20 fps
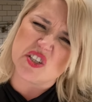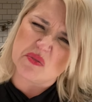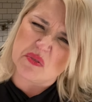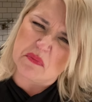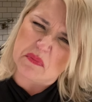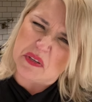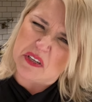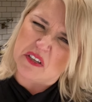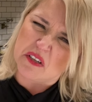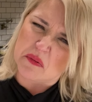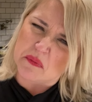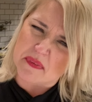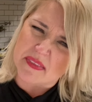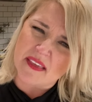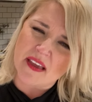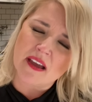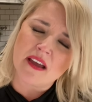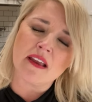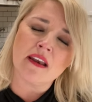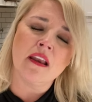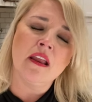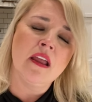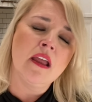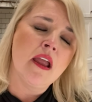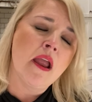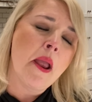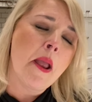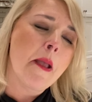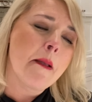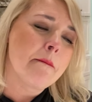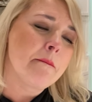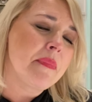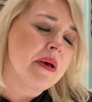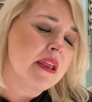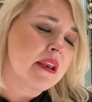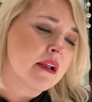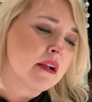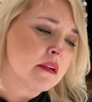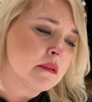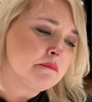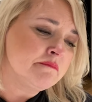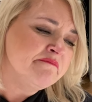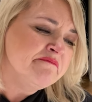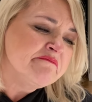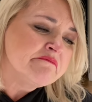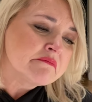would be good with that. But, um,